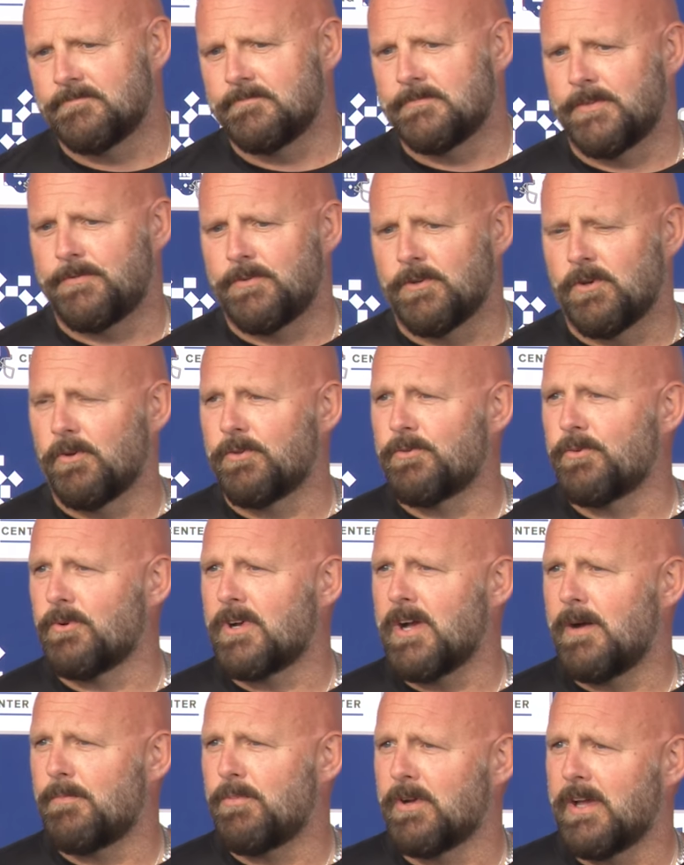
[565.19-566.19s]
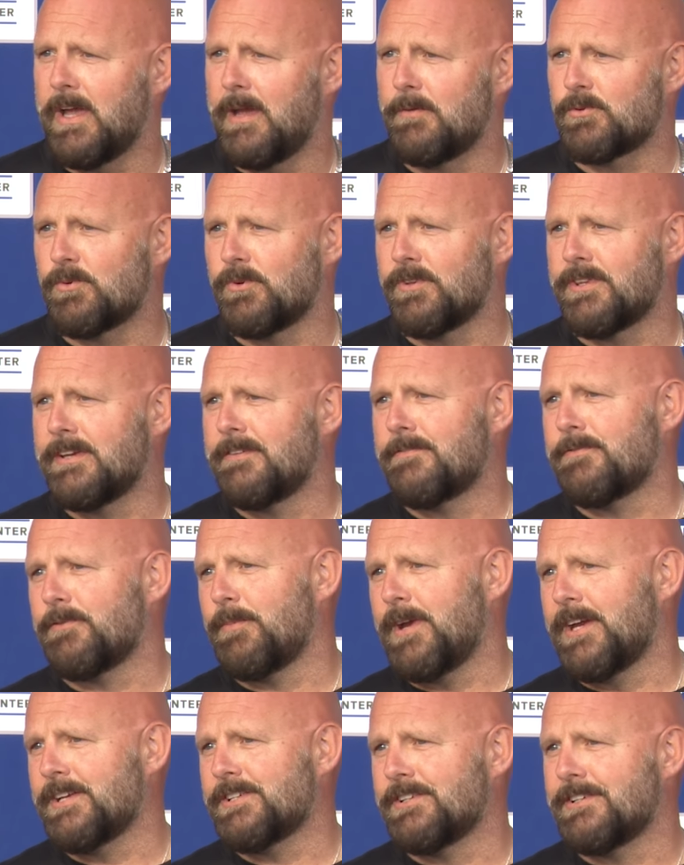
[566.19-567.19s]
If you go through a couple games where the
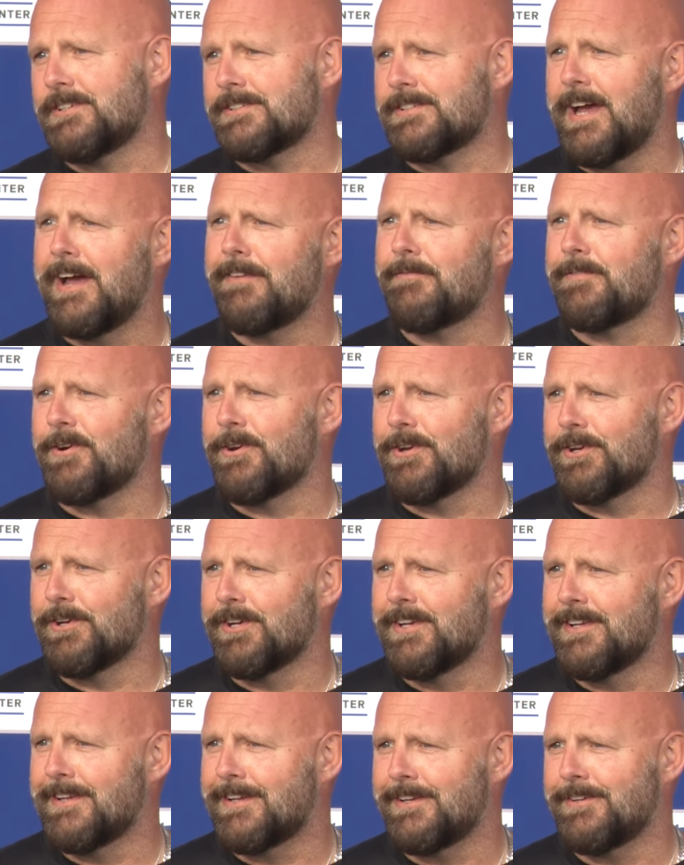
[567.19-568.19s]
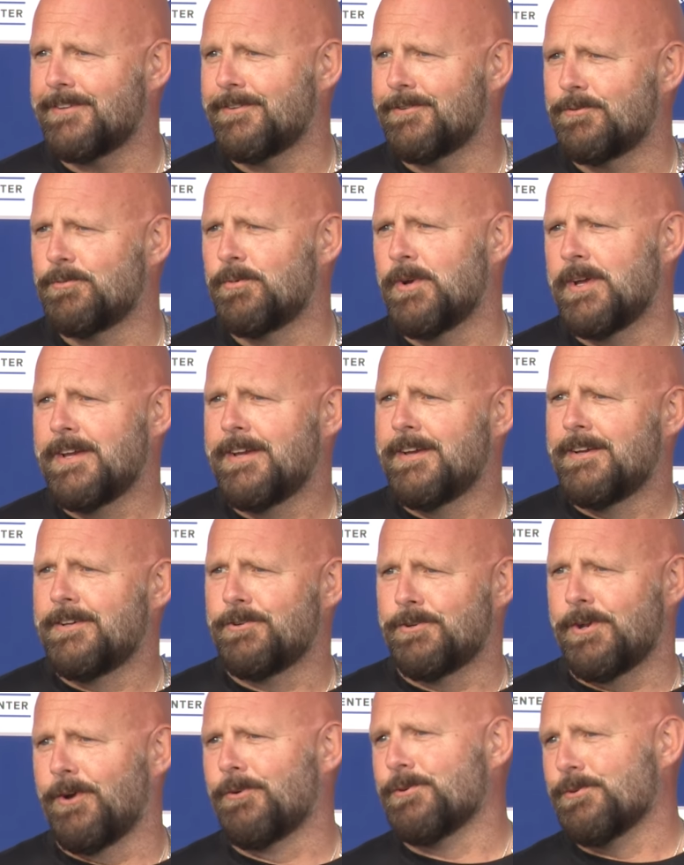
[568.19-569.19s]
information is not very good, then you
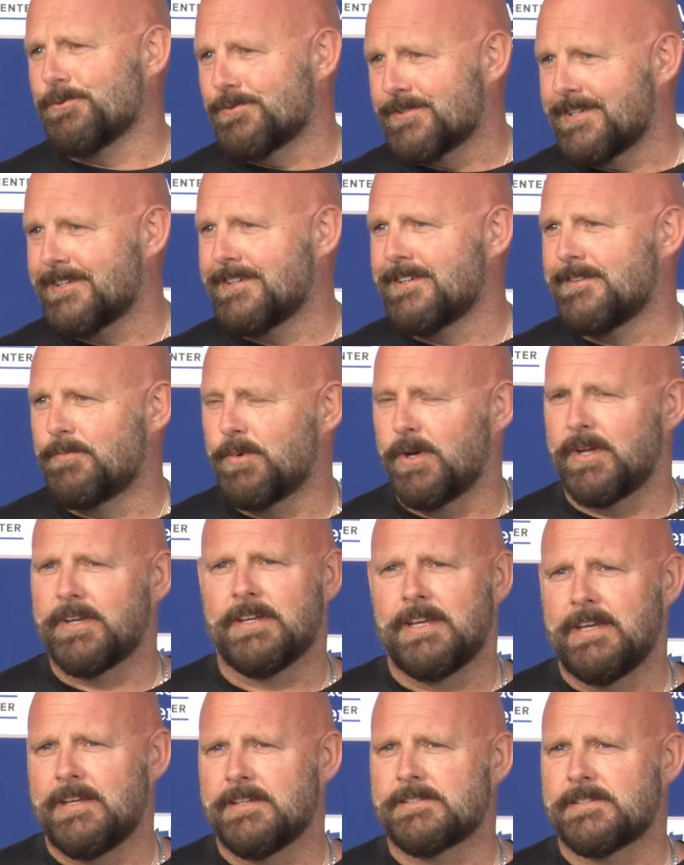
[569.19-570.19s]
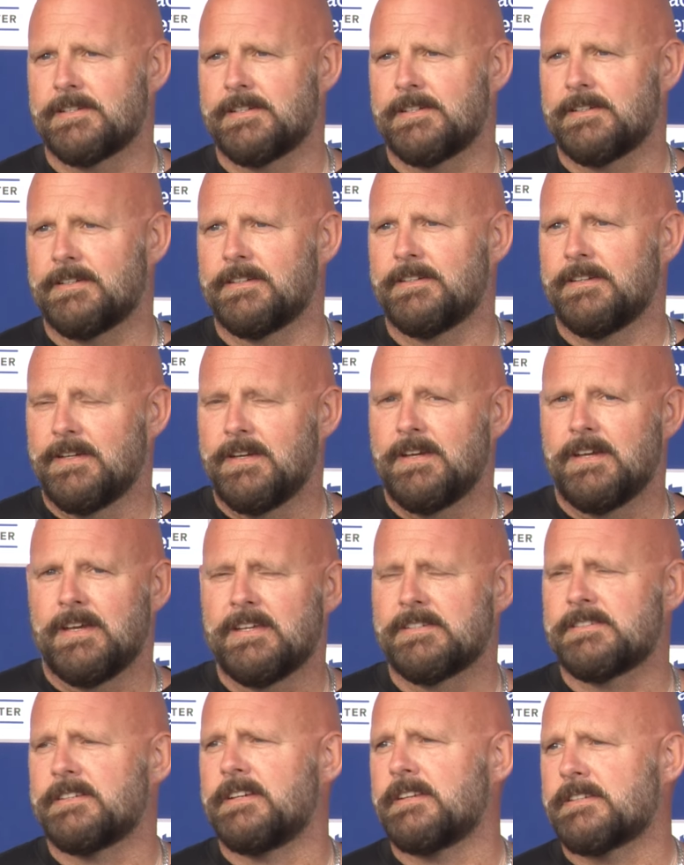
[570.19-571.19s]
don't use it. But he's an
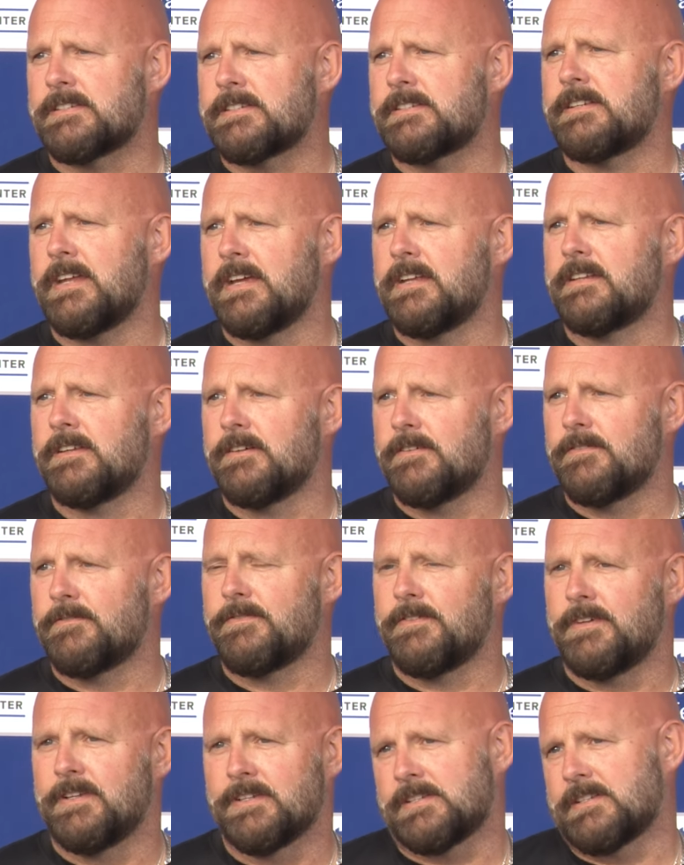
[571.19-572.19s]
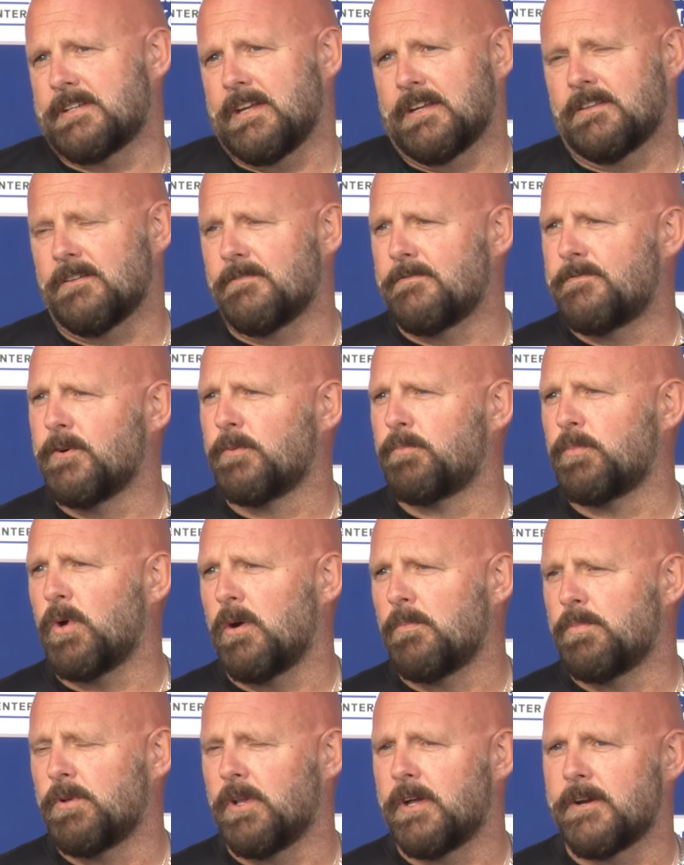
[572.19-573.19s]
instinctive
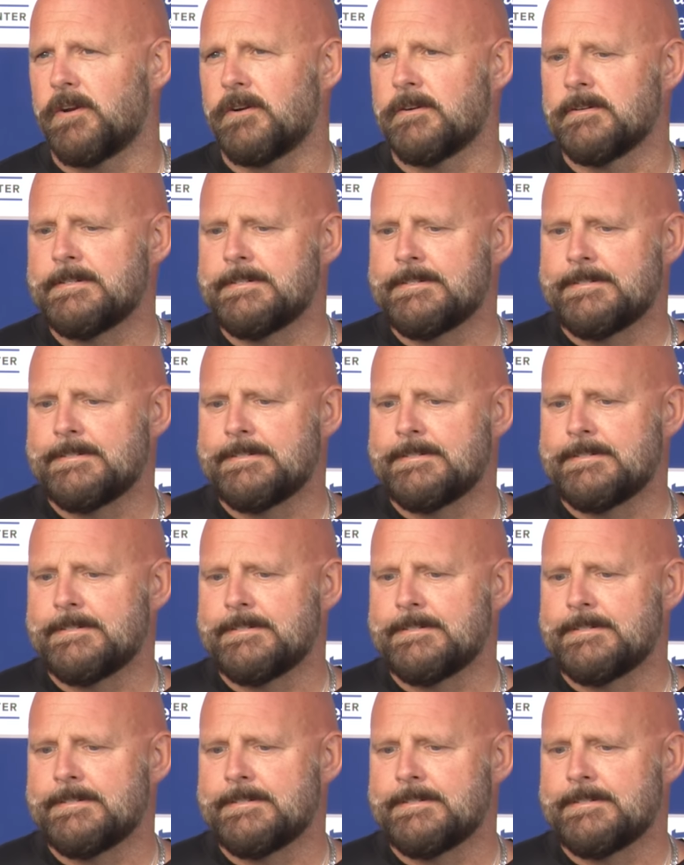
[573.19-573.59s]
football player,